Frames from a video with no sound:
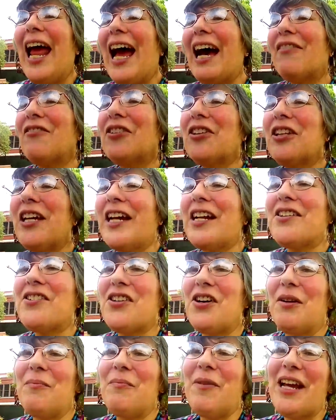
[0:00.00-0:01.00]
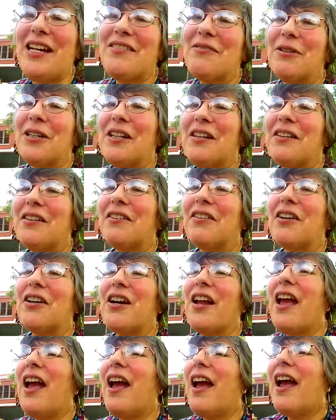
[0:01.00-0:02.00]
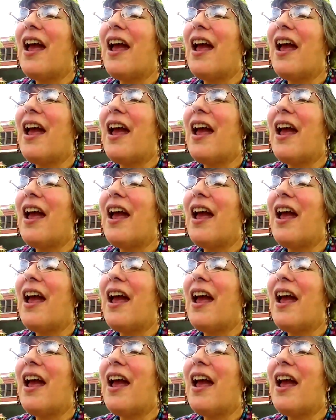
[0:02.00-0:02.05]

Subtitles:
Avalanche, on May 23rd.